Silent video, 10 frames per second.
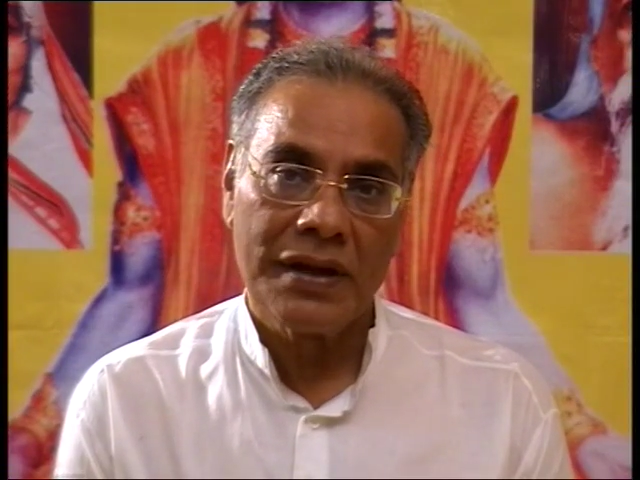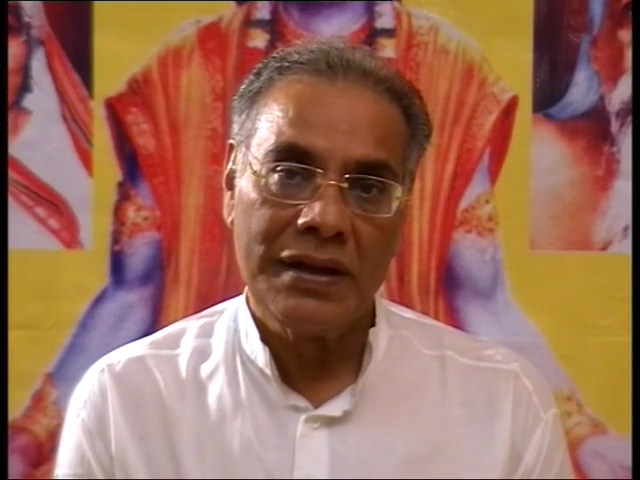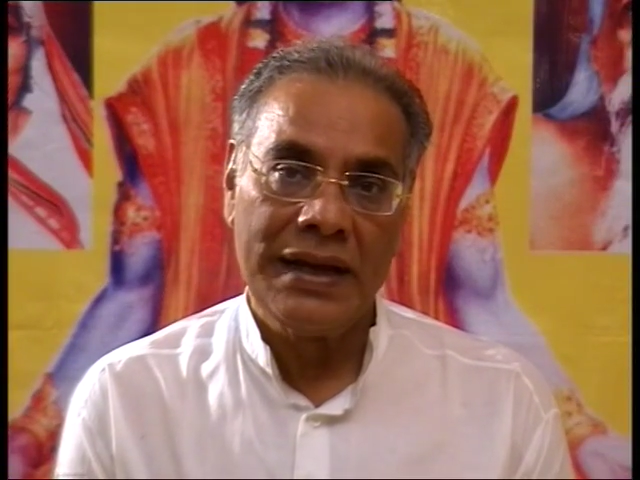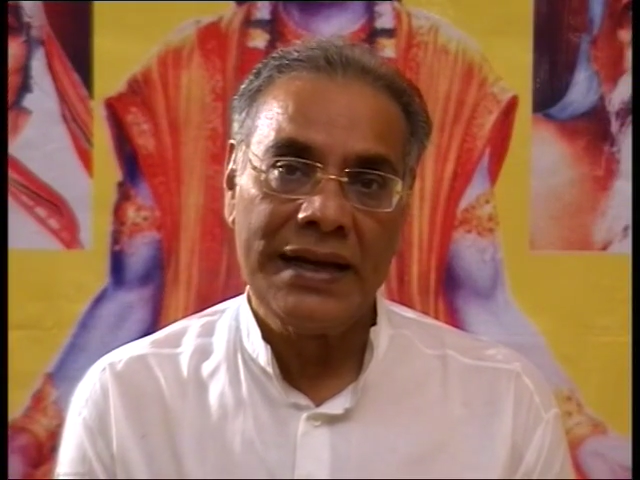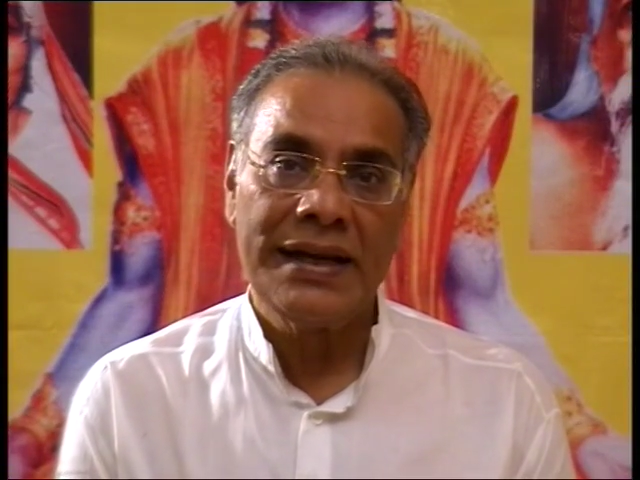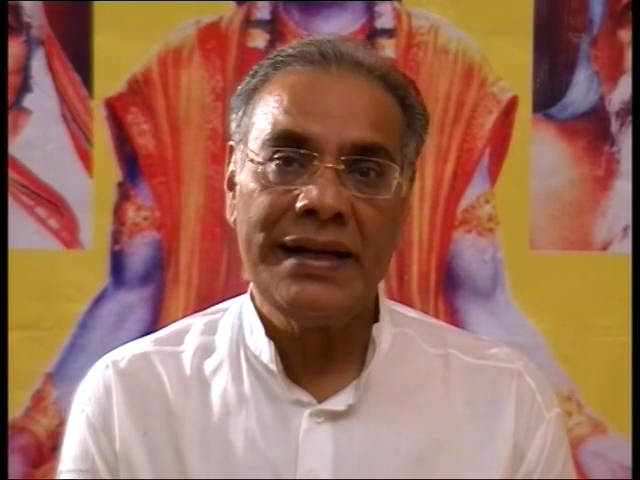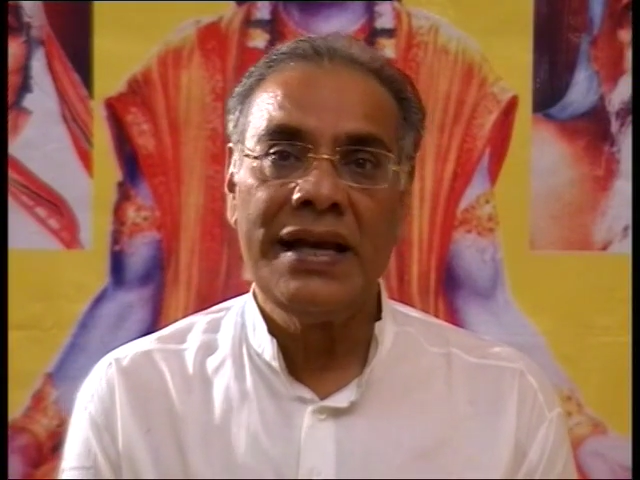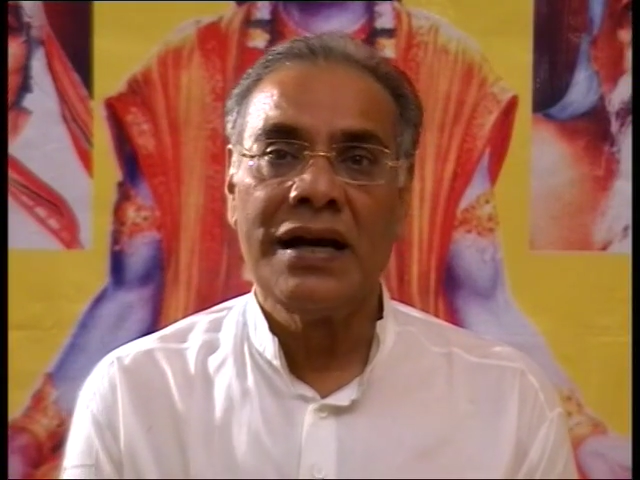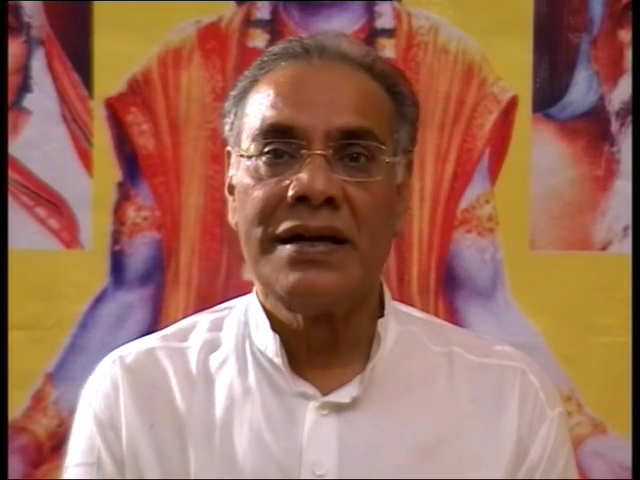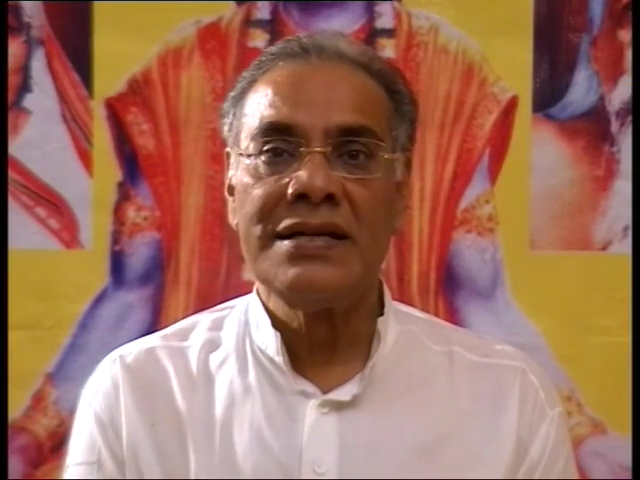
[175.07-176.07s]
Let
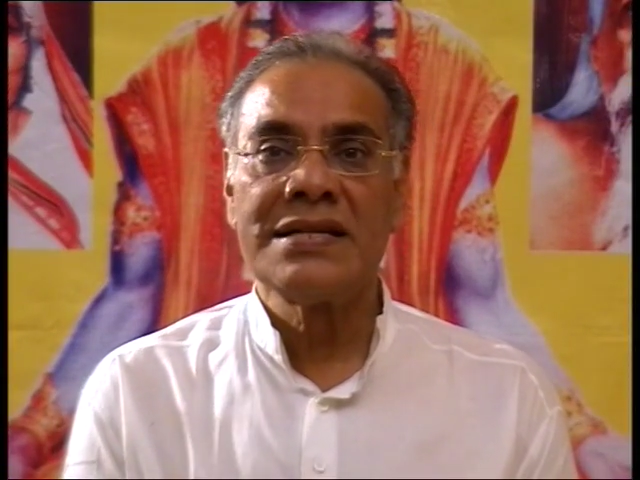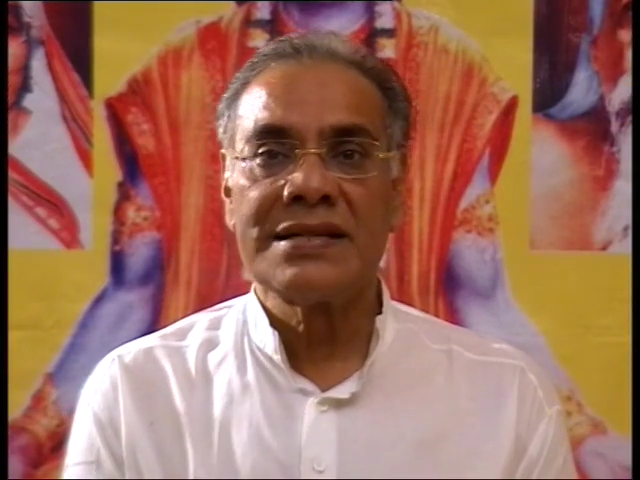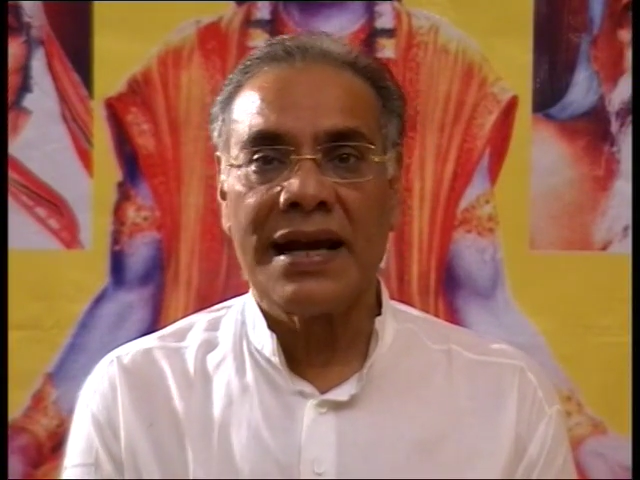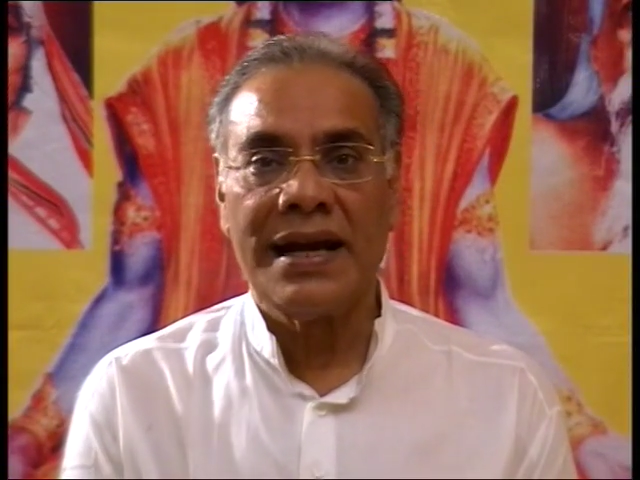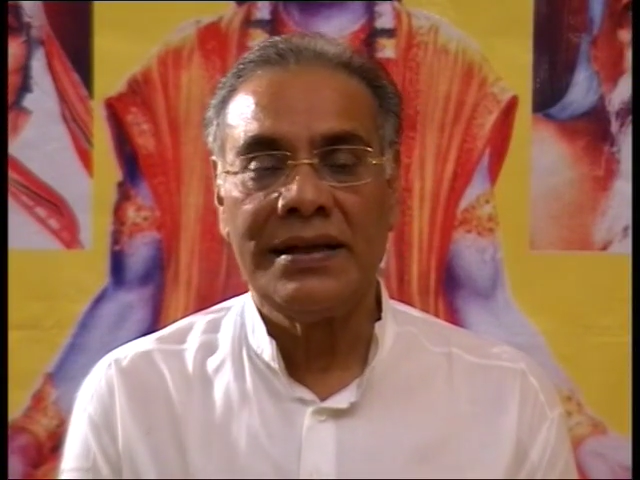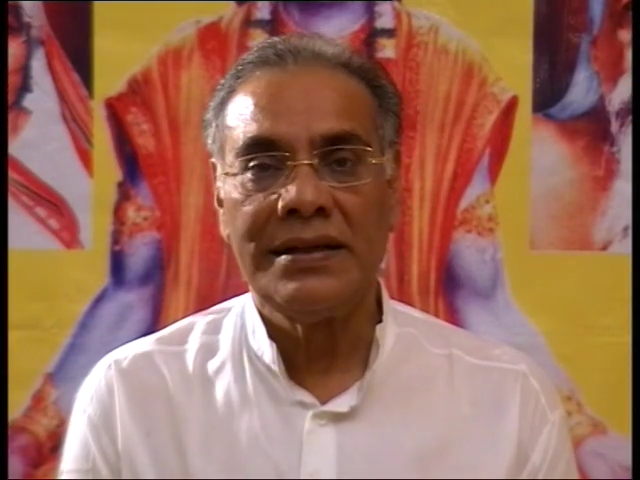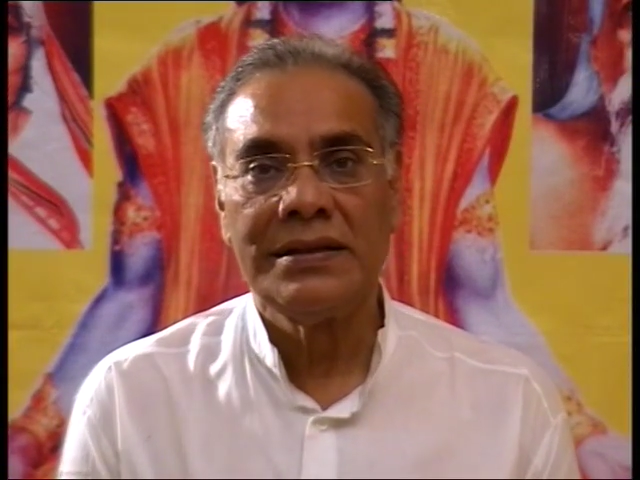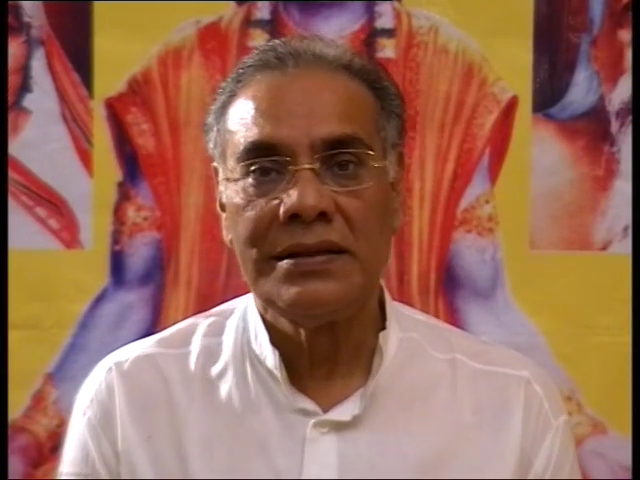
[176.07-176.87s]
India understand